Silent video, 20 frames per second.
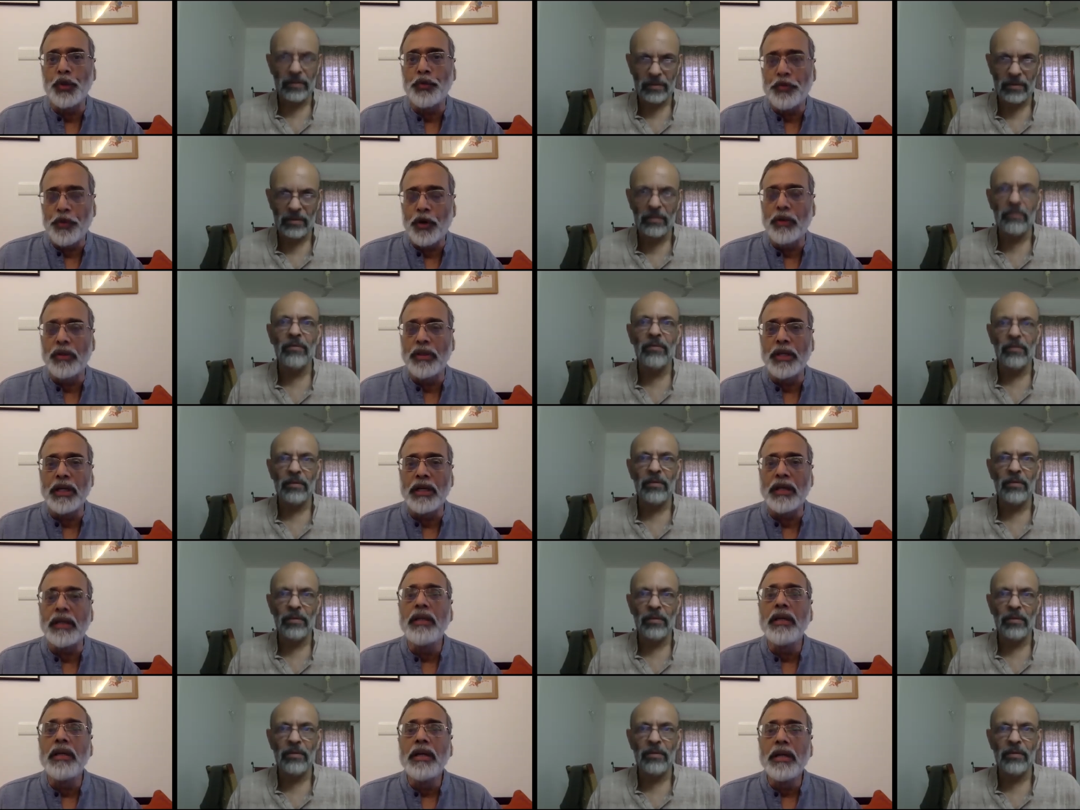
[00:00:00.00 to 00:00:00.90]
Speaker 1: for
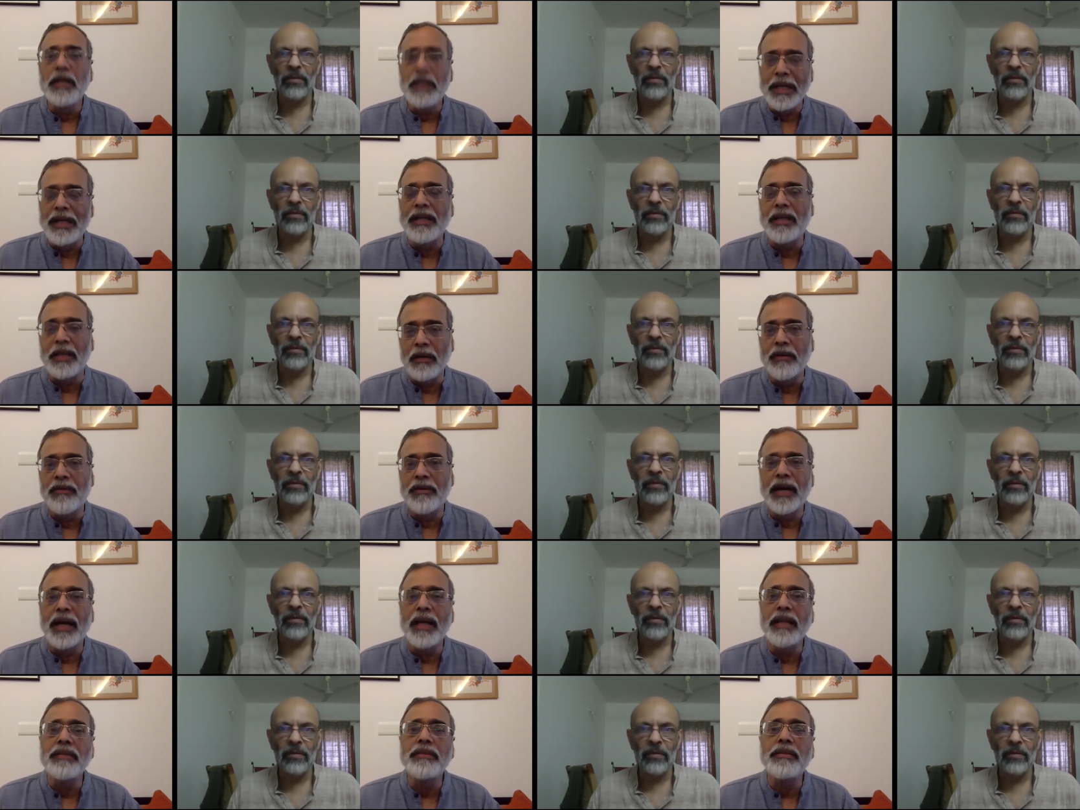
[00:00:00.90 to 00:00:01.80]
the clinical
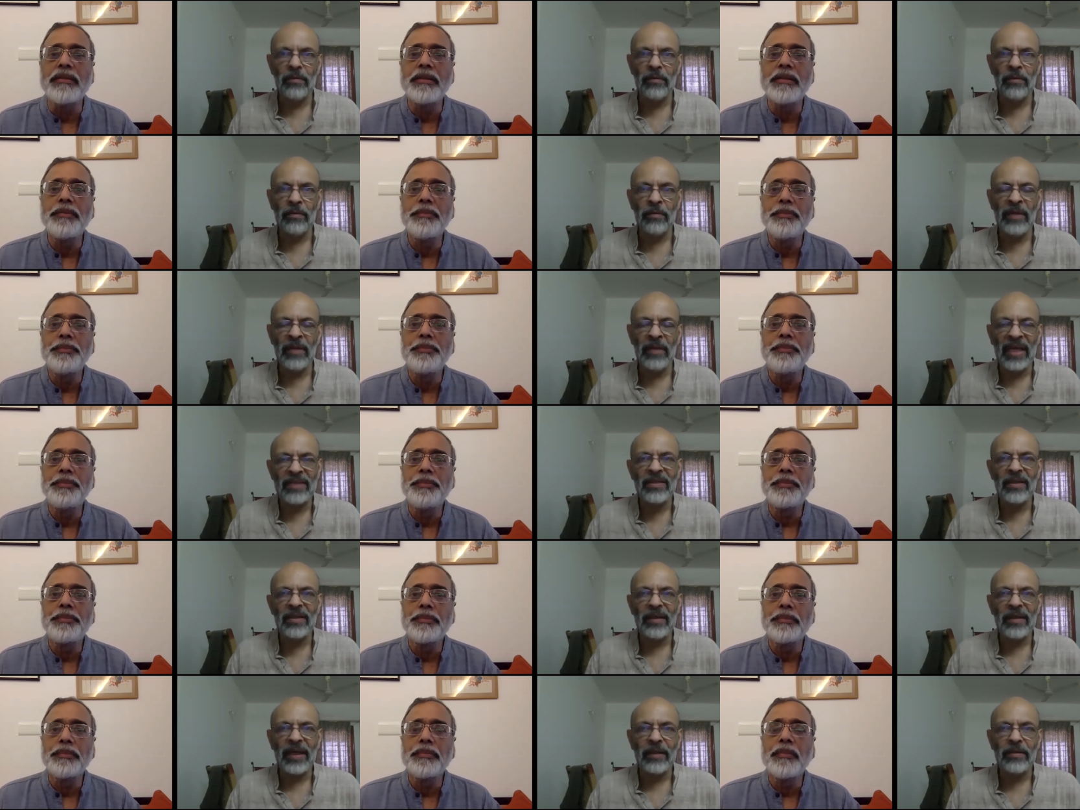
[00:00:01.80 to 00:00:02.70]
trials.
Speaker 2: That's
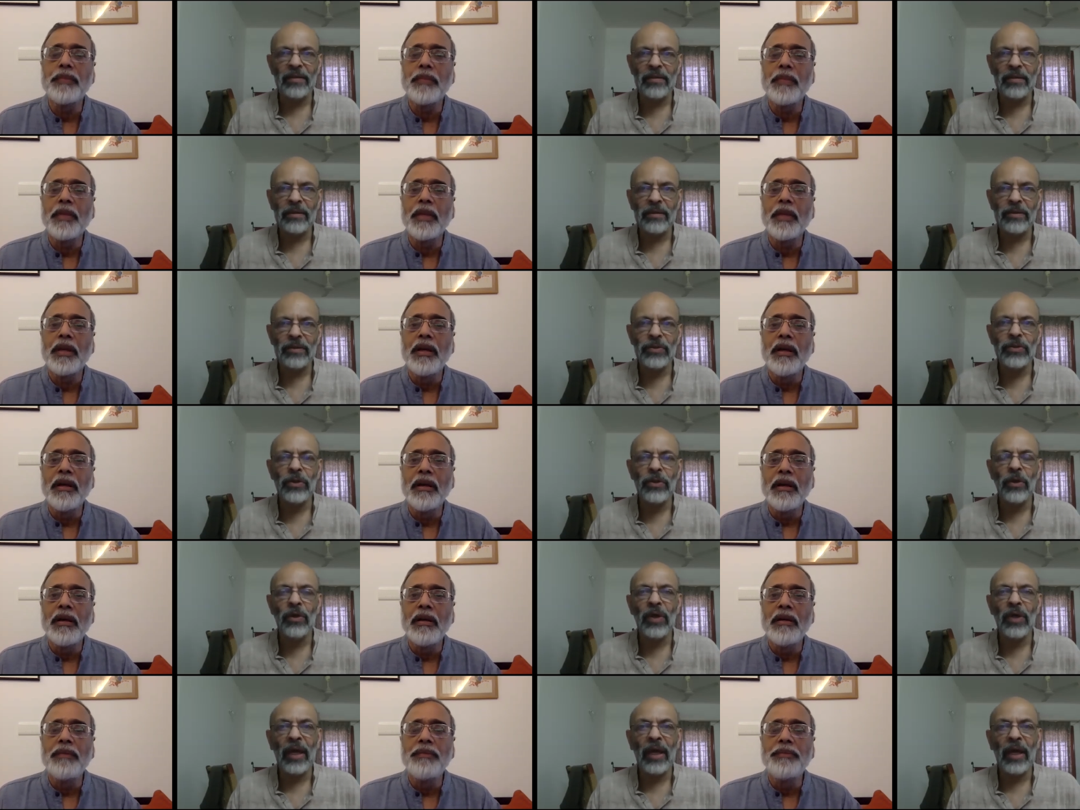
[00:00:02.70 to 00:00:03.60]
correct.
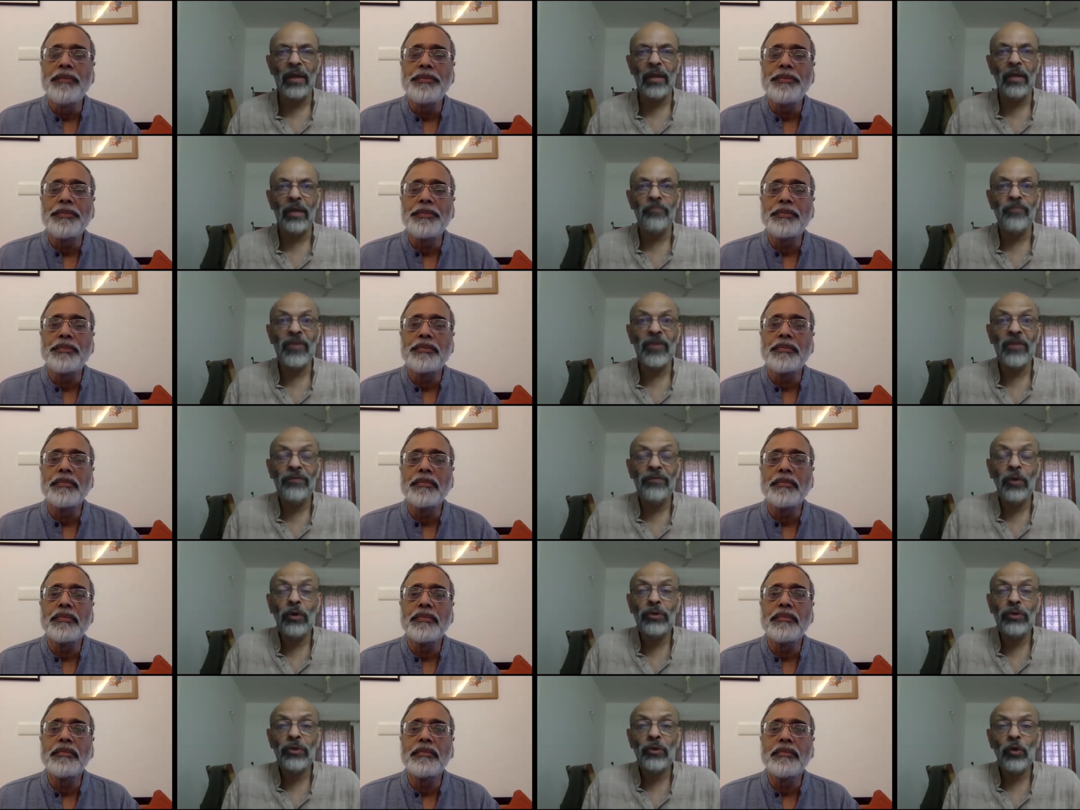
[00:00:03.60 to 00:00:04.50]
So uh, the
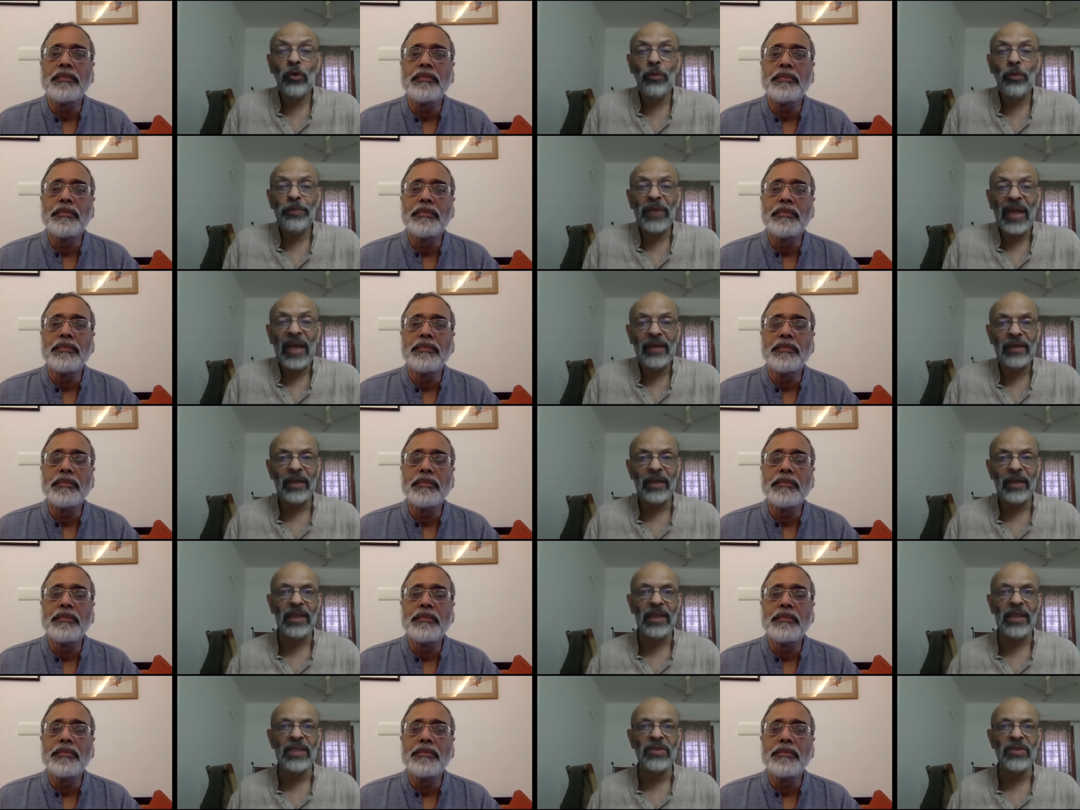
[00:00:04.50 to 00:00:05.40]
fourth group
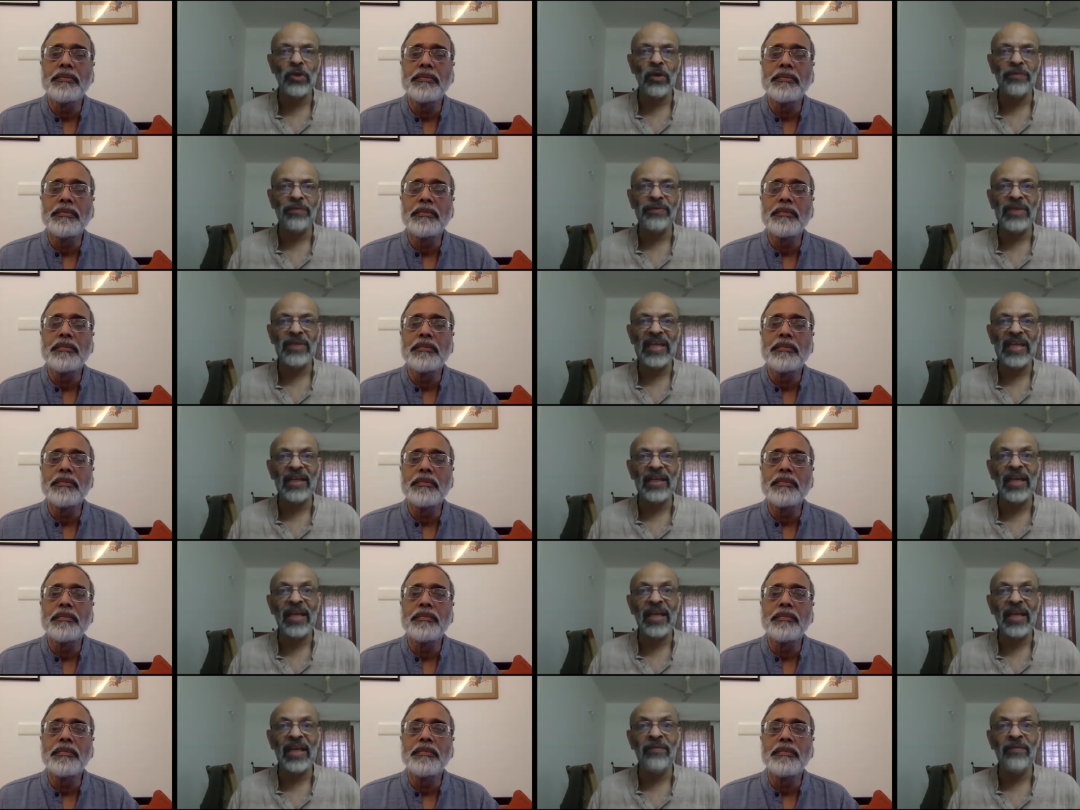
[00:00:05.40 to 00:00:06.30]
category is of
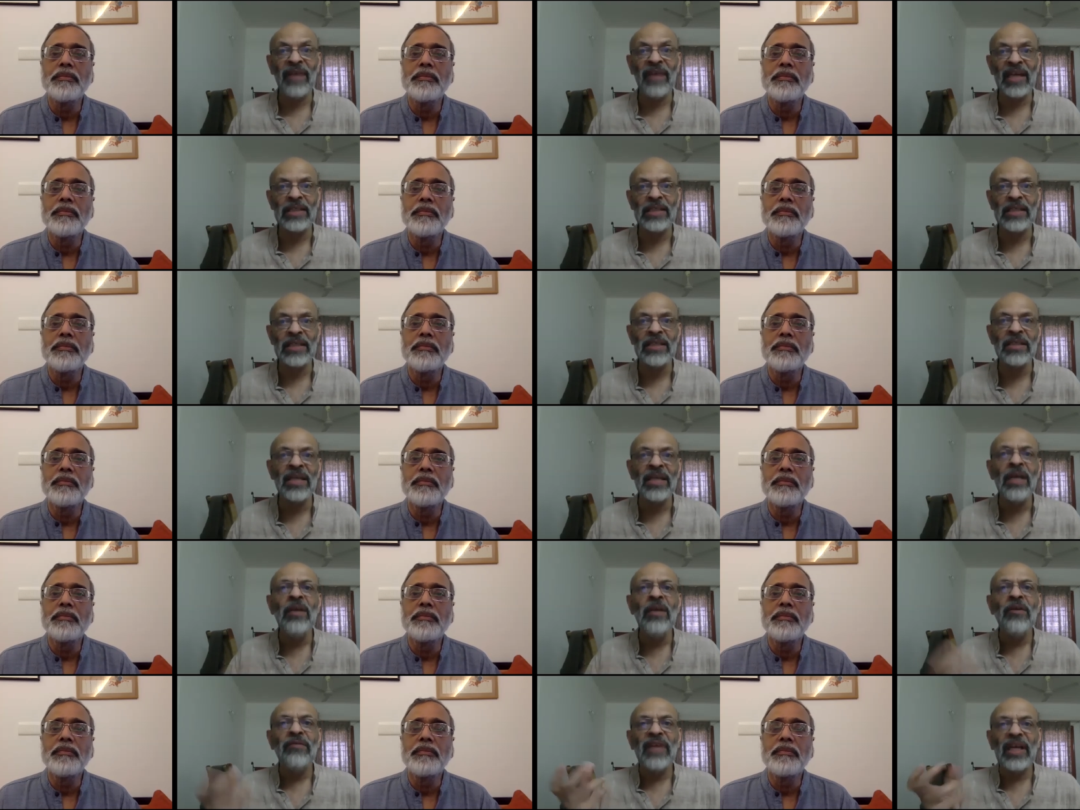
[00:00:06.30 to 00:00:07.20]
DNA vaccines,
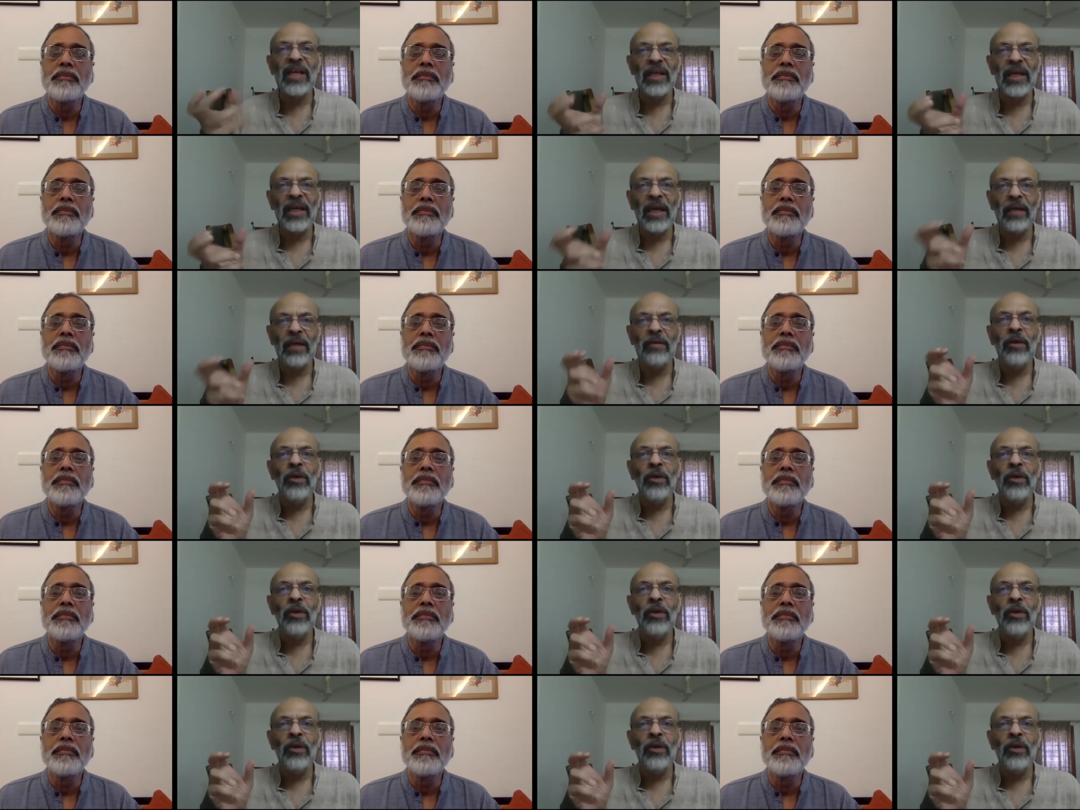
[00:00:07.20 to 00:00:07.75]
where again,